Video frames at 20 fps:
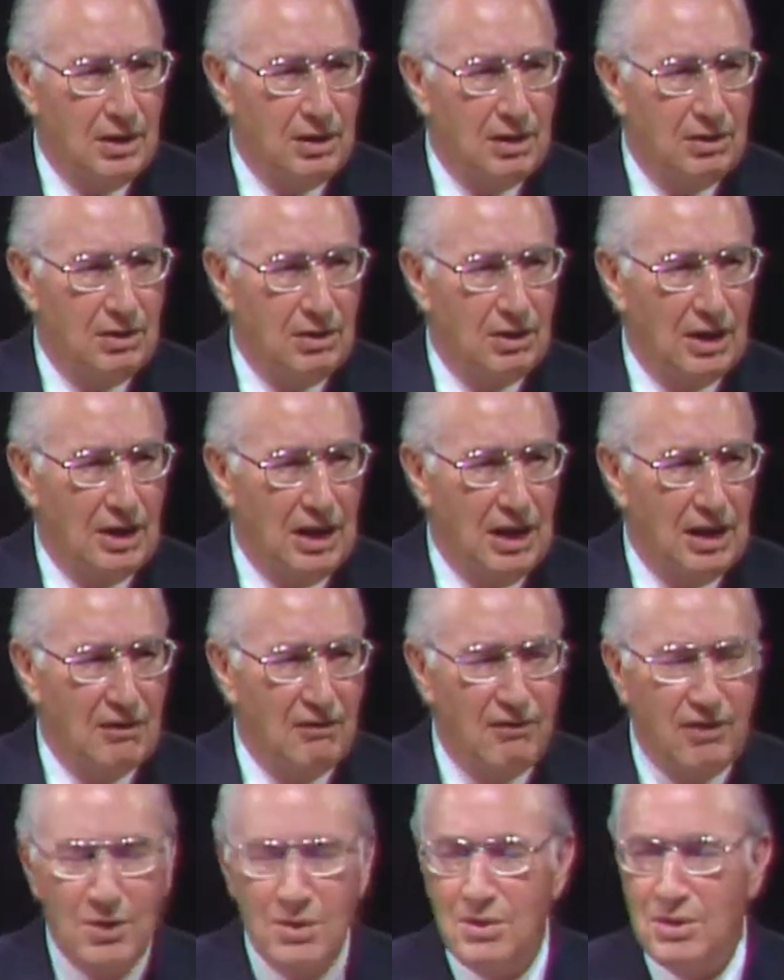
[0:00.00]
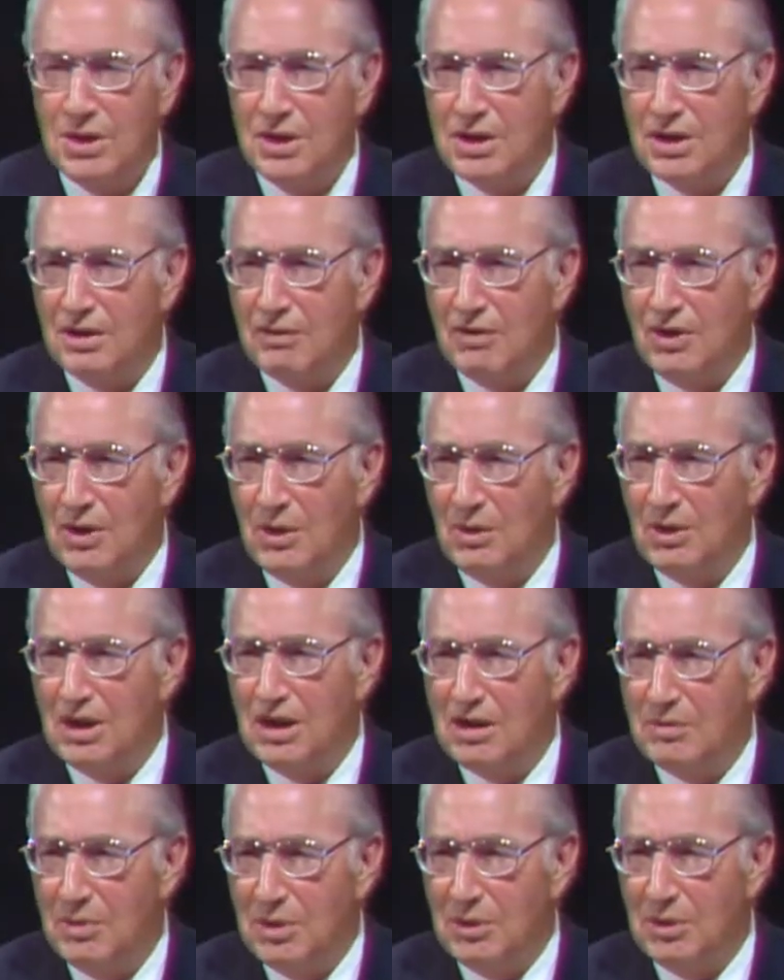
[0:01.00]
to the influence of the Holy
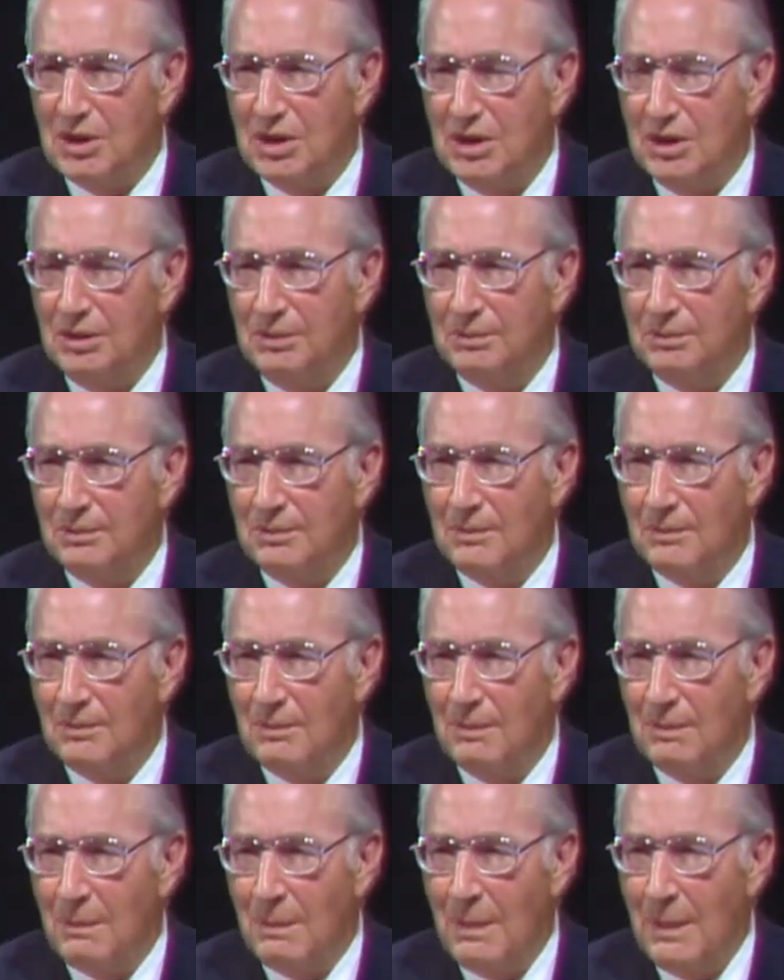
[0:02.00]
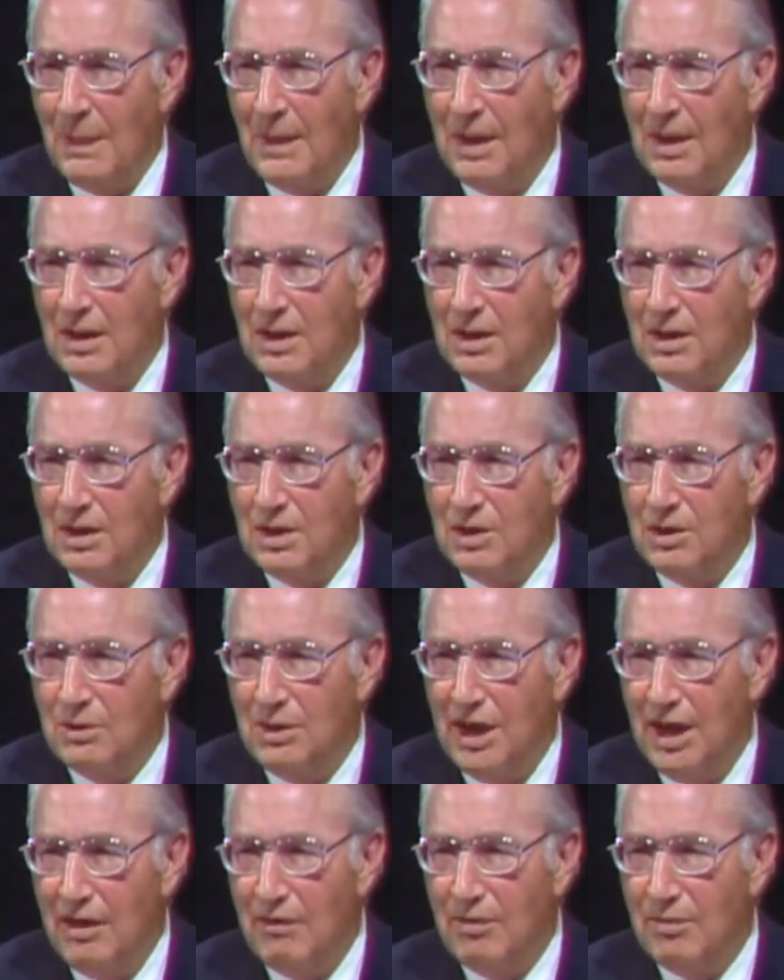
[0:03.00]
Spirit. to
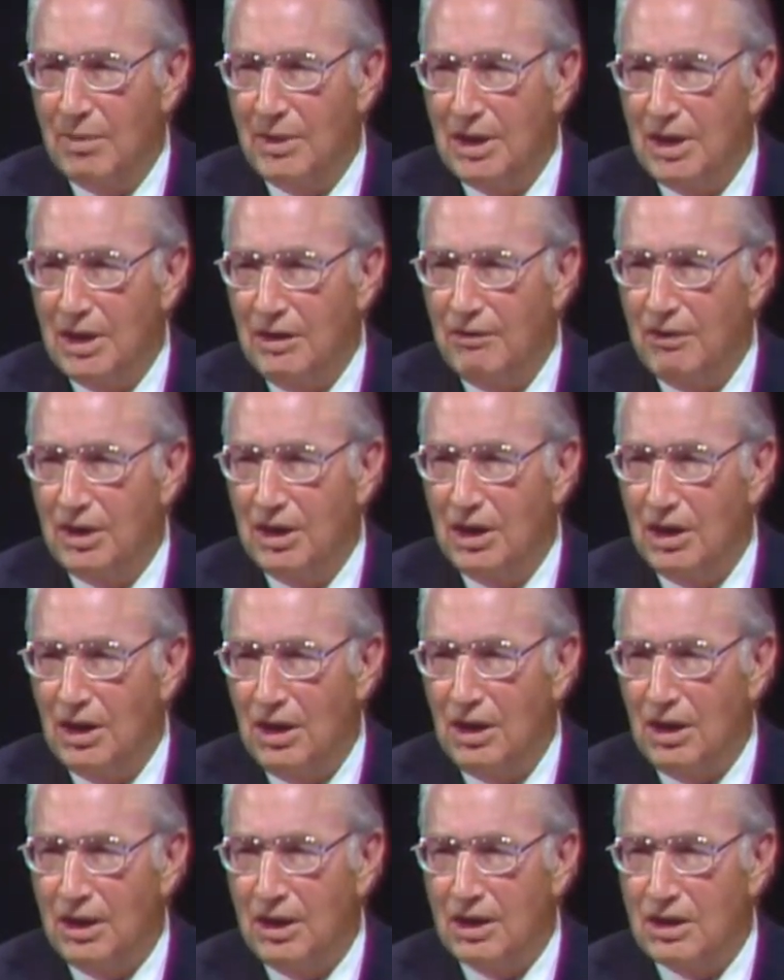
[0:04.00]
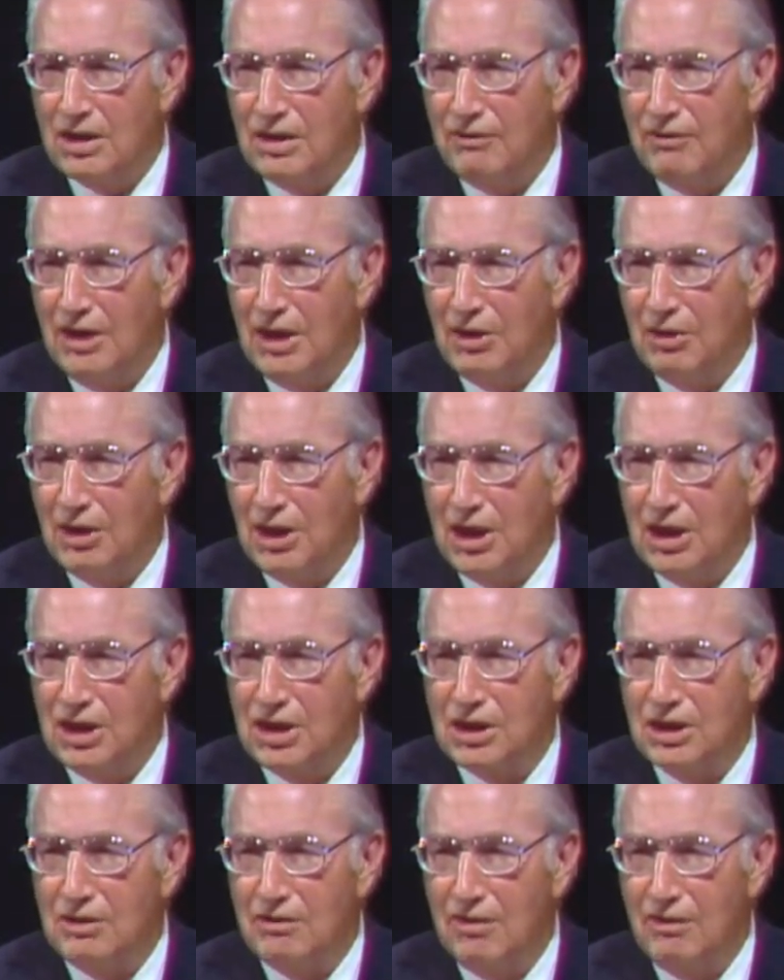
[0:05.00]
have a belief in God as a
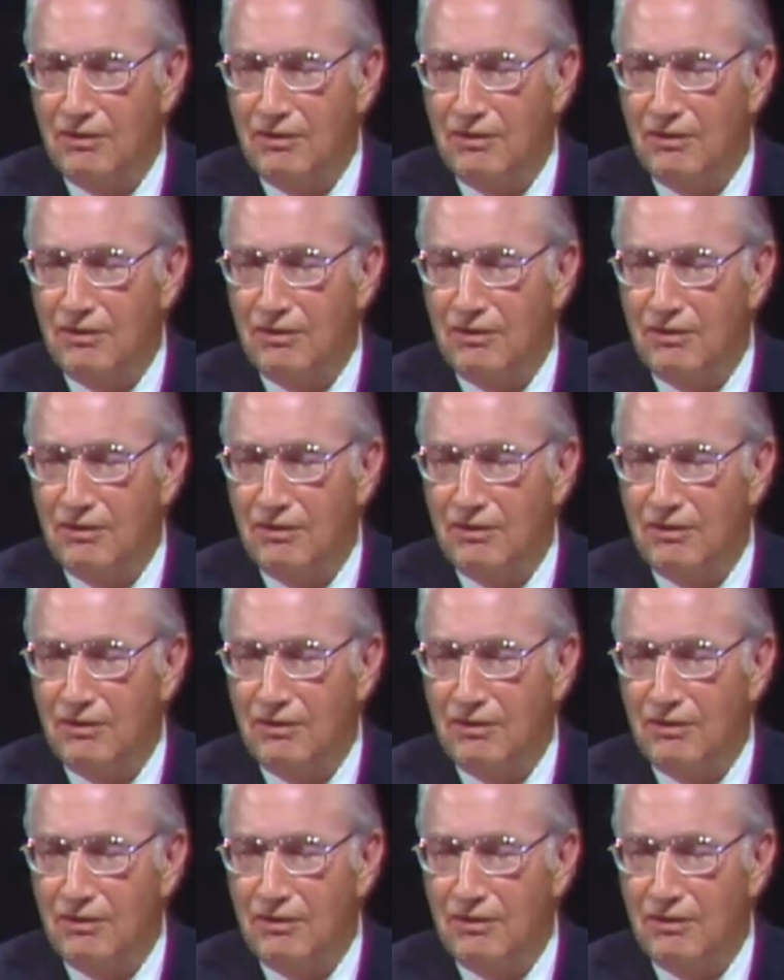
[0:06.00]
foundation of a